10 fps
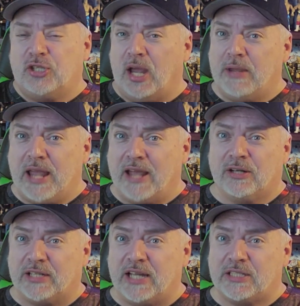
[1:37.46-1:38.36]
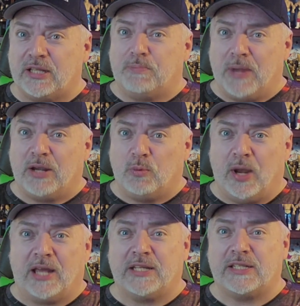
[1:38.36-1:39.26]
Jamie Hayter gets the big
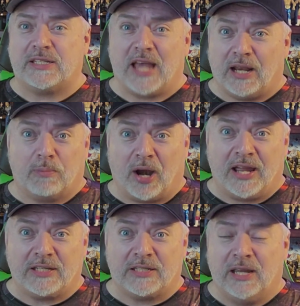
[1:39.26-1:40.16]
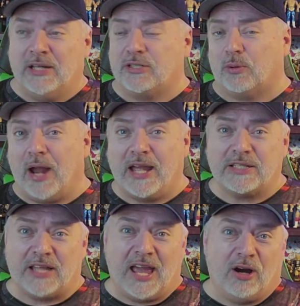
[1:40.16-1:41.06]
win and celebrates.
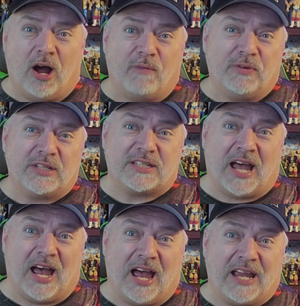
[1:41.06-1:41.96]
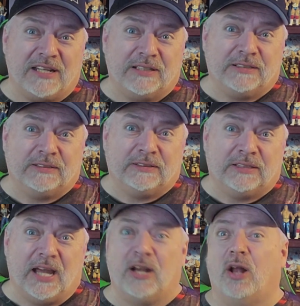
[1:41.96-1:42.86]
Saraya's laying off on the side
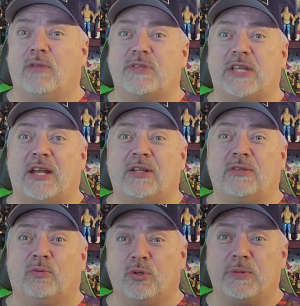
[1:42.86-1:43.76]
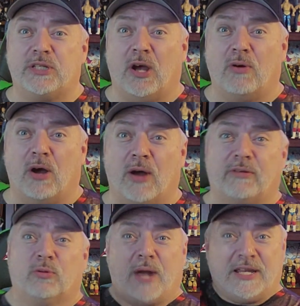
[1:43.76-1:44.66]
and all of a sudden, Ruby Soho,
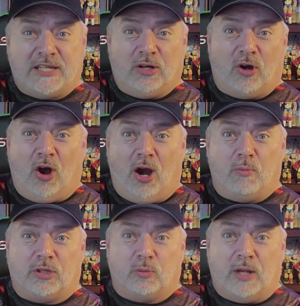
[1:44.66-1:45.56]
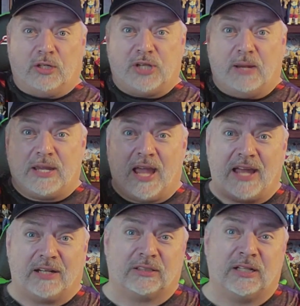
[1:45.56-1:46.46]
after raising her arm with the winner, Jamie
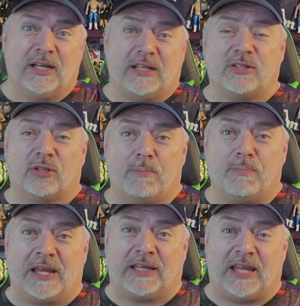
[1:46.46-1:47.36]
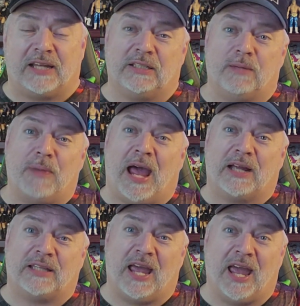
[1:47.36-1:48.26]
Hayter, gives her a big kick in the
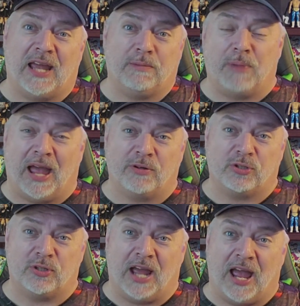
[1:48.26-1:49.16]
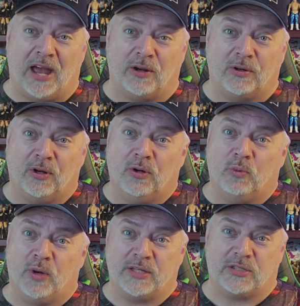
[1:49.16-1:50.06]
back of the head and pounds her down
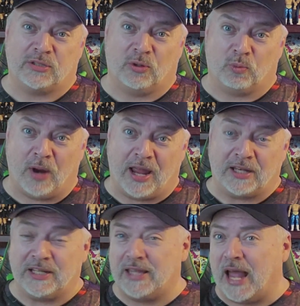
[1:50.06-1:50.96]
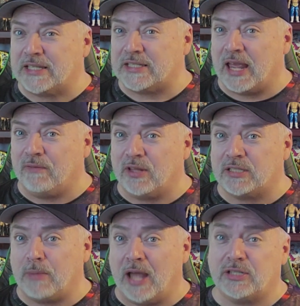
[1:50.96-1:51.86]
with Saraya. Did that save
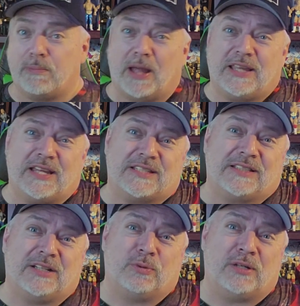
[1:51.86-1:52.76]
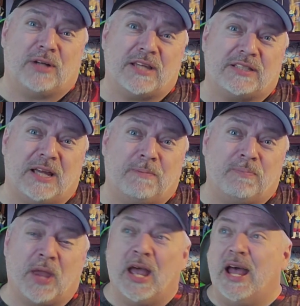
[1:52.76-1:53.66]
this matchup? I think it's a little interesting.
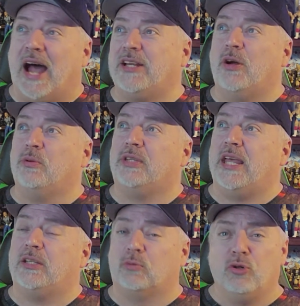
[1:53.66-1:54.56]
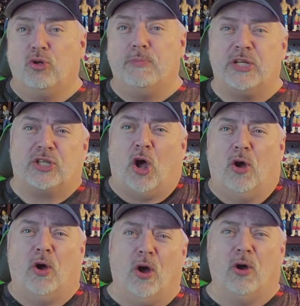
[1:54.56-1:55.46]
I don't think Ruby
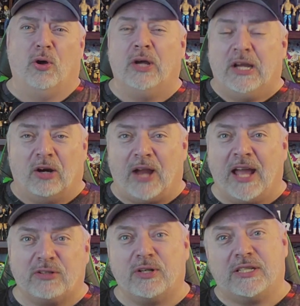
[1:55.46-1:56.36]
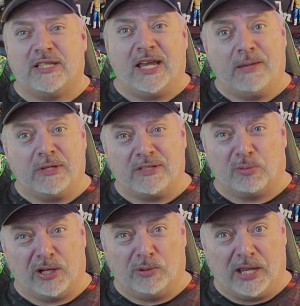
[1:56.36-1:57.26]
Soho, her entrance theme is
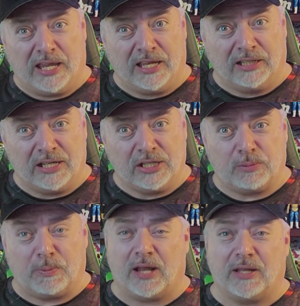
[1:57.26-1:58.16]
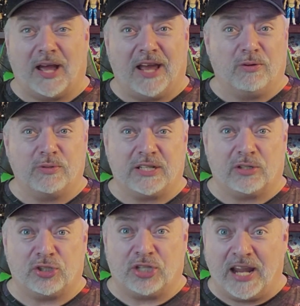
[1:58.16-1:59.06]
real heelish, but I, I don't see
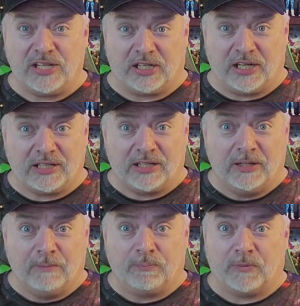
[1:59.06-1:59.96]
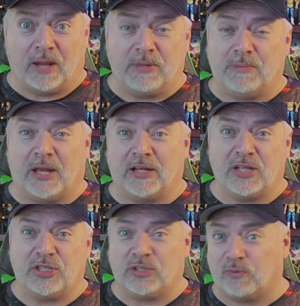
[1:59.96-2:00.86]
her changing it. I mean, my
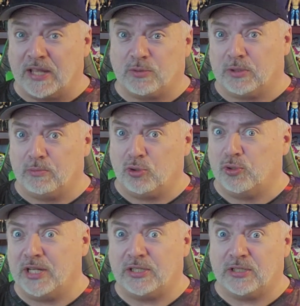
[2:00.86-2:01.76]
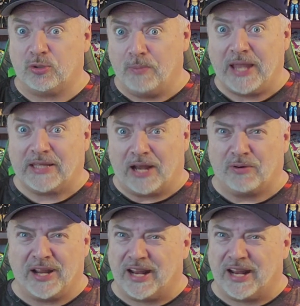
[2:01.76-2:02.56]
God, she's friends with the musicians who make that, right?